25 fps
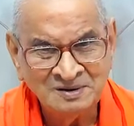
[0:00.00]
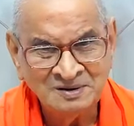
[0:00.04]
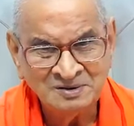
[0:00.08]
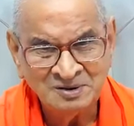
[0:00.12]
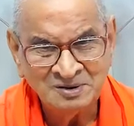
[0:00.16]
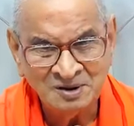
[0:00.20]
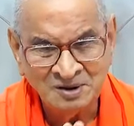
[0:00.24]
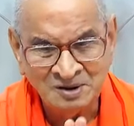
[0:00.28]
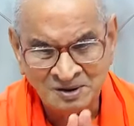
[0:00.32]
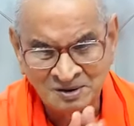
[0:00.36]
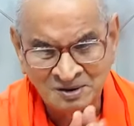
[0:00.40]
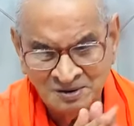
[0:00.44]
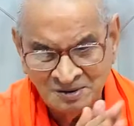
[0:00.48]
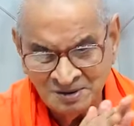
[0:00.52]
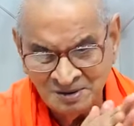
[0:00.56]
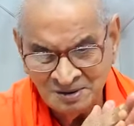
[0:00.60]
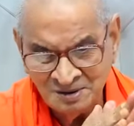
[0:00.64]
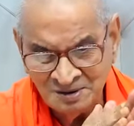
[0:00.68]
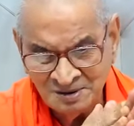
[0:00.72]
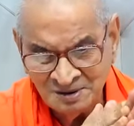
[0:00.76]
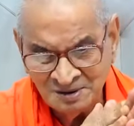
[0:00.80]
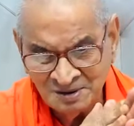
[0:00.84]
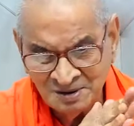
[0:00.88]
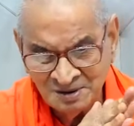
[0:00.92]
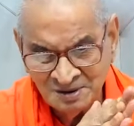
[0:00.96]
So
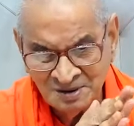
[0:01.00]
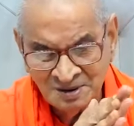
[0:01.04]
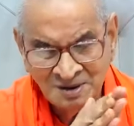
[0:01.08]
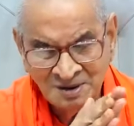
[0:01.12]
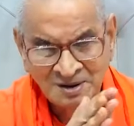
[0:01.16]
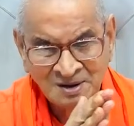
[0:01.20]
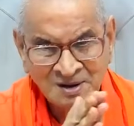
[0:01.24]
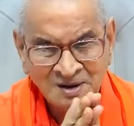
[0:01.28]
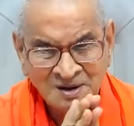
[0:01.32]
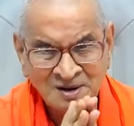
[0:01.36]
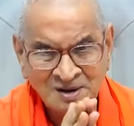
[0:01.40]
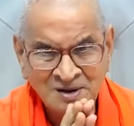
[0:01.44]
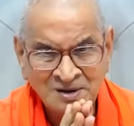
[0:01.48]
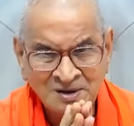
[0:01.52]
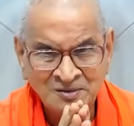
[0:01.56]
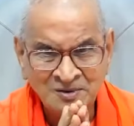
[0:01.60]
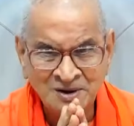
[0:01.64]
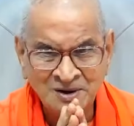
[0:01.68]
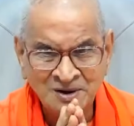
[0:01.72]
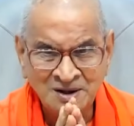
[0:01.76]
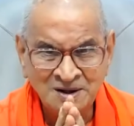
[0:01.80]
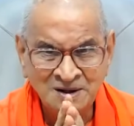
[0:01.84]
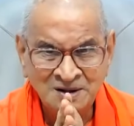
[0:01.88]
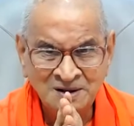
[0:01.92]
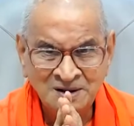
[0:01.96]

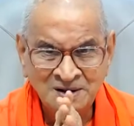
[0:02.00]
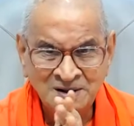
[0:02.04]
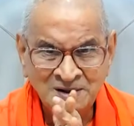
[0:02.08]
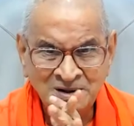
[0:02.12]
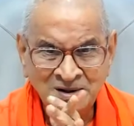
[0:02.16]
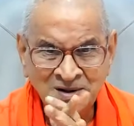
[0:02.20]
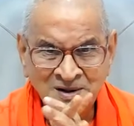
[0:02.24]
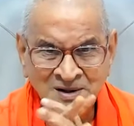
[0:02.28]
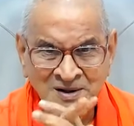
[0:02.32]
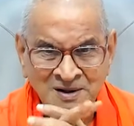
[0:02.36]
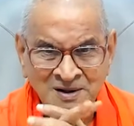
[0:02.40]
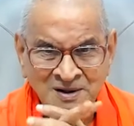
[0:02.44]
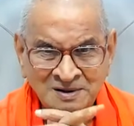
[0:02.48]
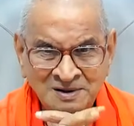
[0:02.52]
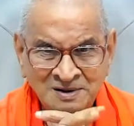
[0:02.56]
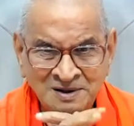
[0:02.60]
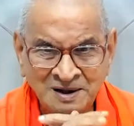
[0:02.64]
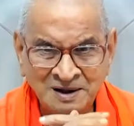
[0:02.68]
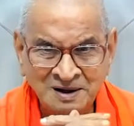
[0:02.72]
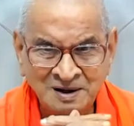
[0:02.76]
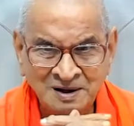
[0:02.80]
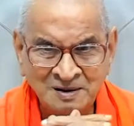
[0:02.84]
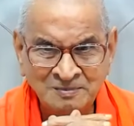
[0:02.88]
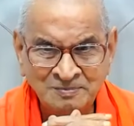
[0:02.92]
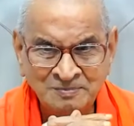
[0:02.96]
we
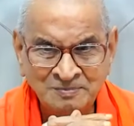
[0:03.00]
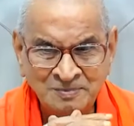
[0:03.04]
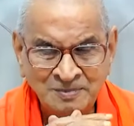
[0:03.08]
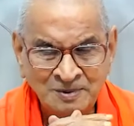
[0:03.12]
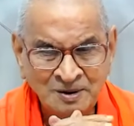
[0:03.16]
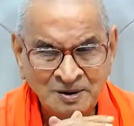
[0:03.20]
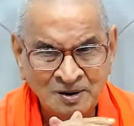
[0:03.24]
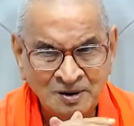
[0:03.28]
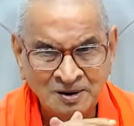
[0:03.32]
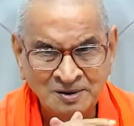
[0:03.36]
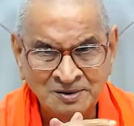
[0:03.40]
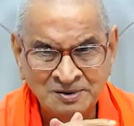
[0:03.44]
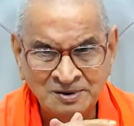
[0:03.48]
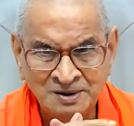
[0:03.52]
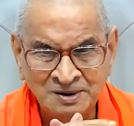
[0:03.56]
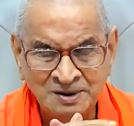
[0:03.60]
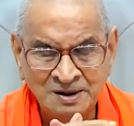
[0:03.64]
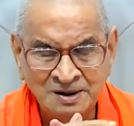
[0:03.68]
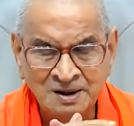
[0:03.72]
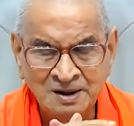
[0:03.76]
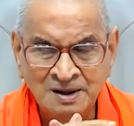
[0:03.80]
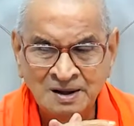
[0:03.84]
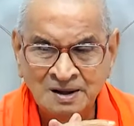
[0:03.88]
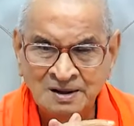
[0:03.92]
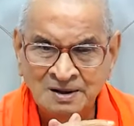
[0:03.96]
take up on
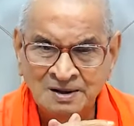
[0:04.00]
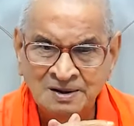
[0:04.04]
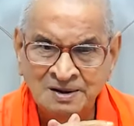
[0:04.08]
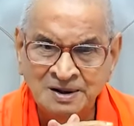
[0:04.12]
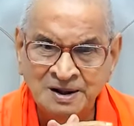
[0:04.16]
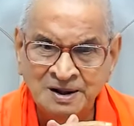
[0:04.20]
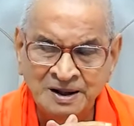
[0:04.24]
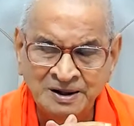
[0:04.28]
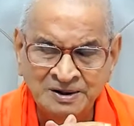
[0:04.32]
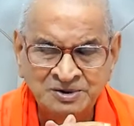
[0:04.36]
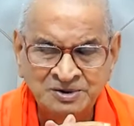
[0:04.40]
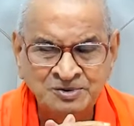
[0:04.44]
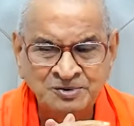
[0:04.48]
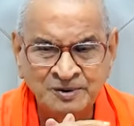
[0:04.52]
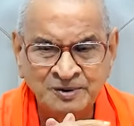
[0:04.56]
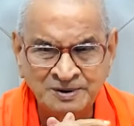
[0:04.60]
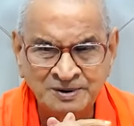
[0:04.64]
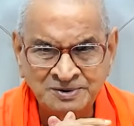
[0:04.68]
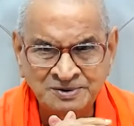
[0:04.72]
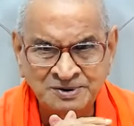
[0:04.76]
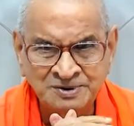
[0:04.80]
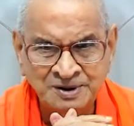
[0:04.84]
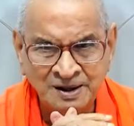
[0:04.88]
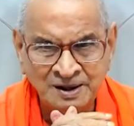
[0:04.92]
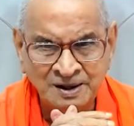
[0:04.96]
the next
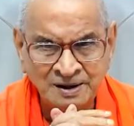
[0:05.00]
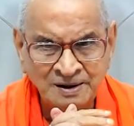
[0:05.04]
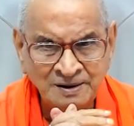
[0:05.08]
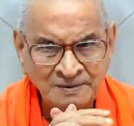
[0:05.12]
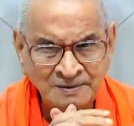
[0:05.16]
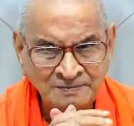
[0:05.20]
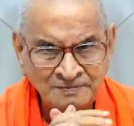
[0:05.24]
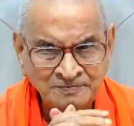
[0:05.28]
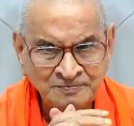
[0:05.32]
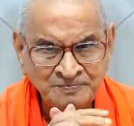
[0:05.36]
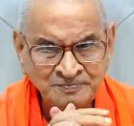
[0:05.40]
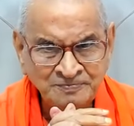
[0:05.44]
Wednesday